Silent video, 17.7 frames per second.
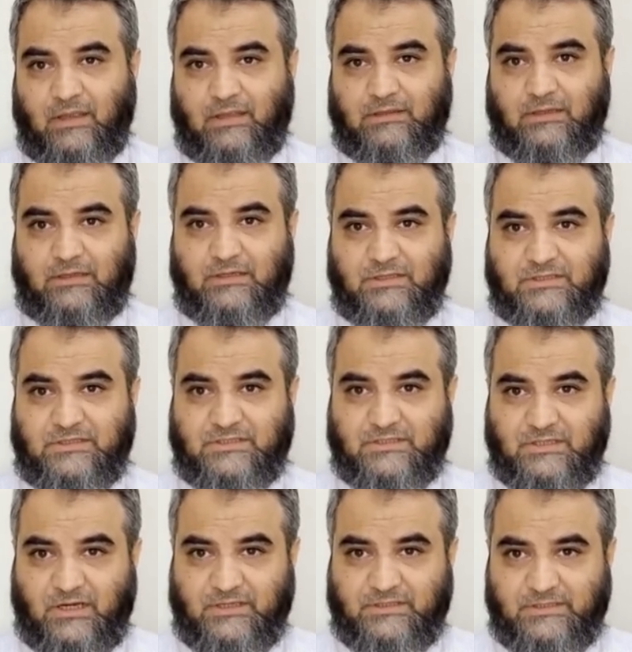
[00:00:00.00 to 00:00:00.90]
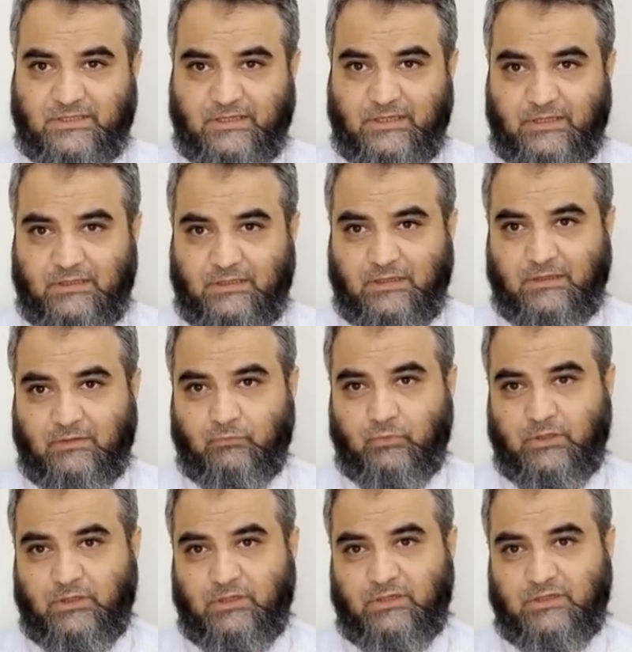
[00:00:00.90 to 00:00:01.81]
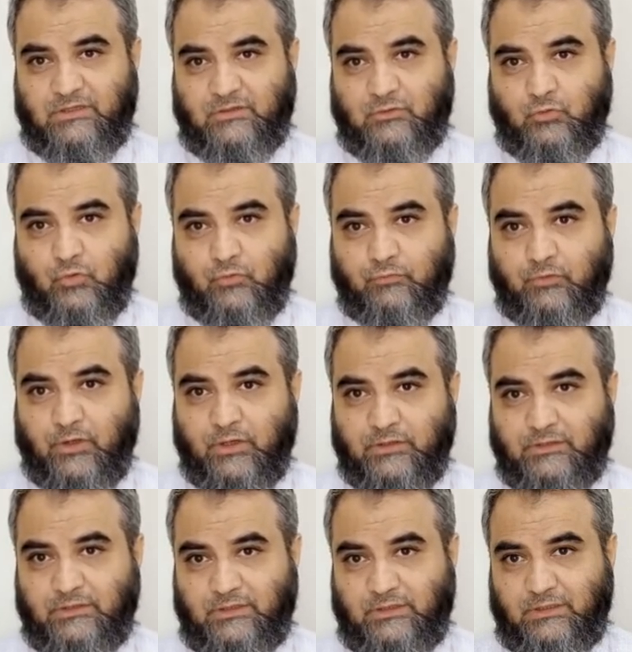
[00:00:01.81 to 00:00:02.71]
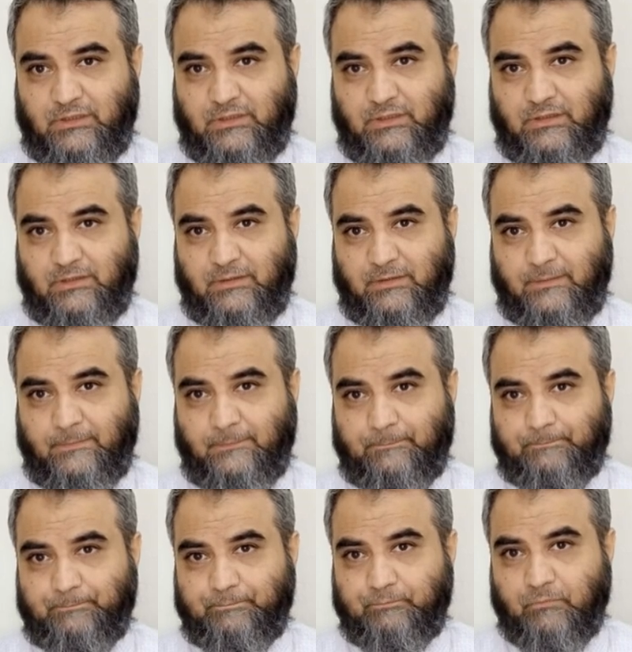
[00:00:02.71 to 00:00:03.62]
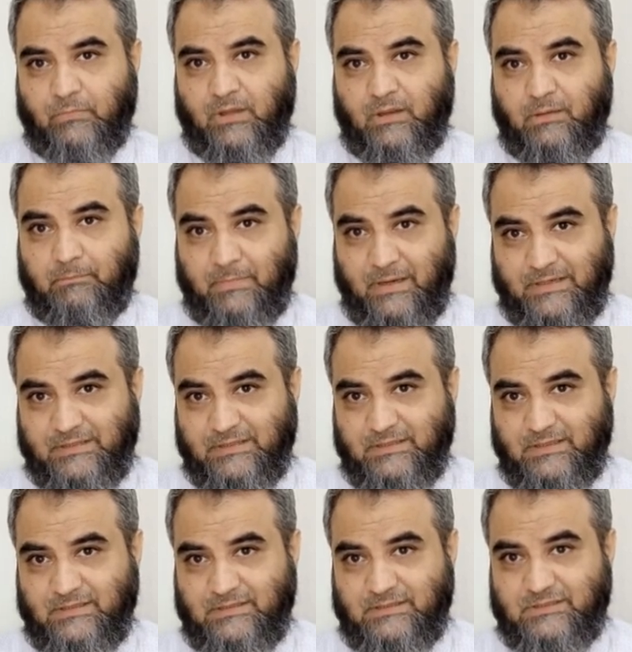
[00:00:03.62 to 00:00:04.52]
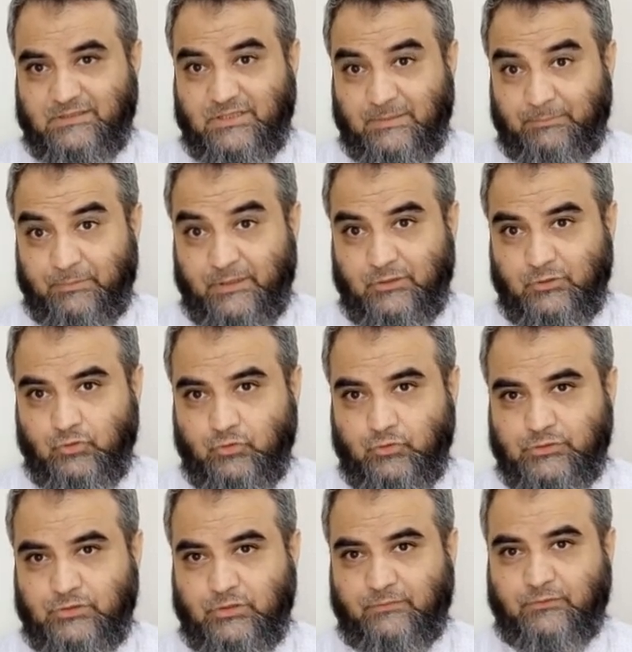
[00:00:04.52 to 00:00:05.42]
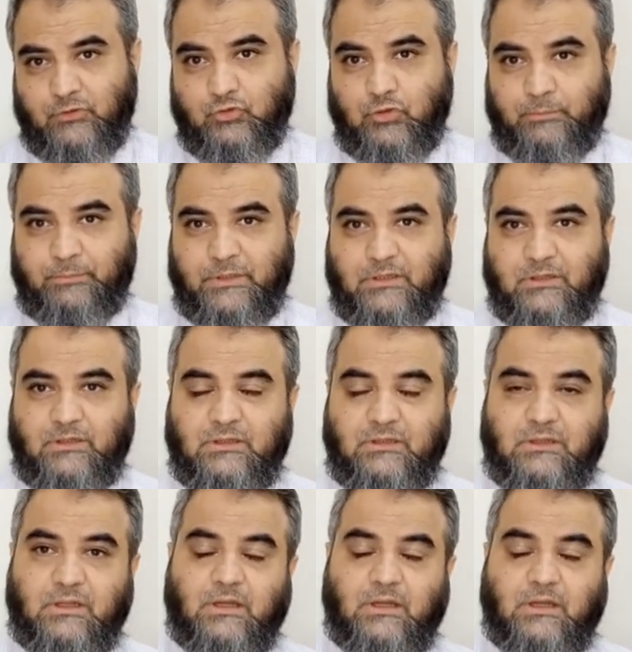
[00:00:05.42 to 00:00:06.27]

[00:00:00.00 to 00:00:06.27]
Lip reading: the lesion starts healing, we go for the maintenance tapering dose of the topical